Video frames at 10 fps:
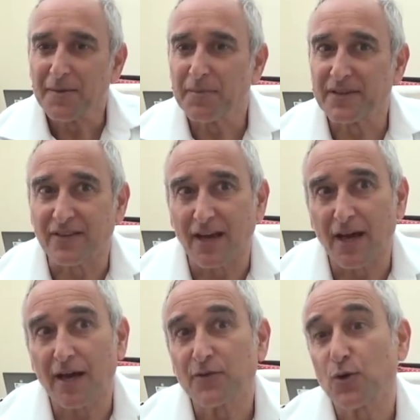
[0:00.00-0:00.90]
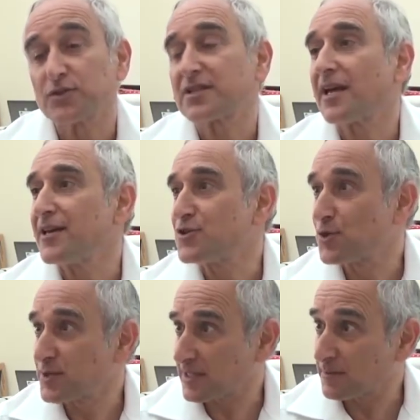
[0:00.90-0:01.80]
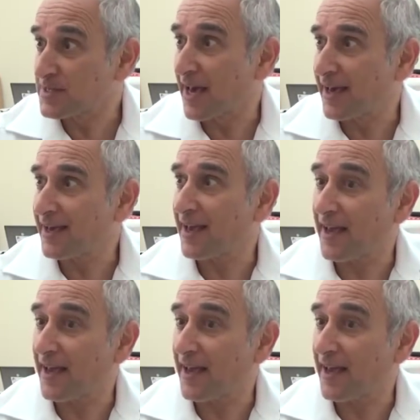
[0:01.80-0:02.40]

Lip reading: But of course, today is Jerusalem Day,